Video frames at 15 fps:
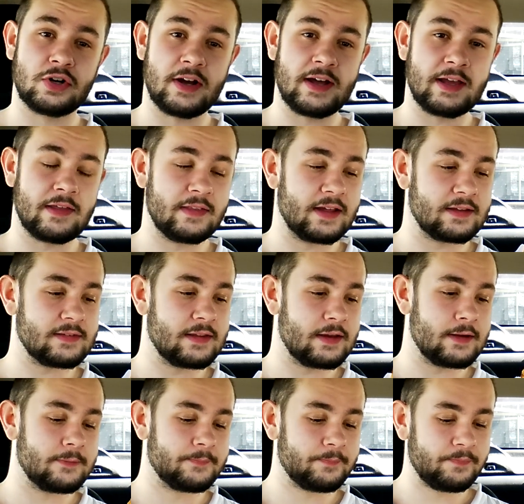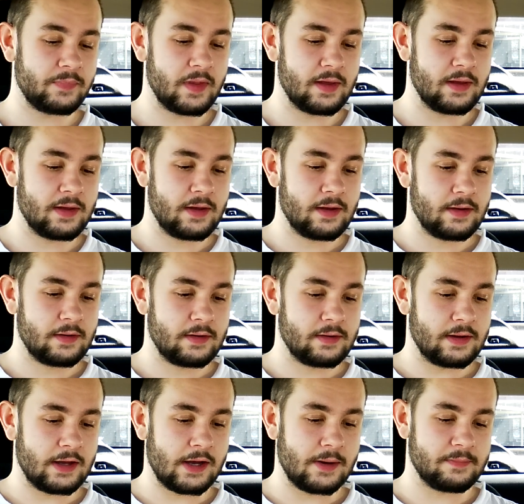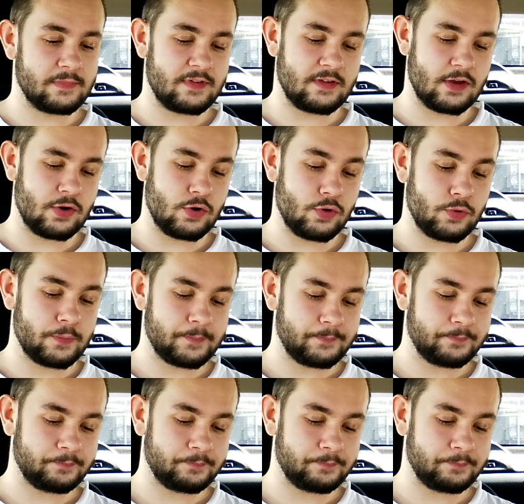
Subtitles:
try again the next day. So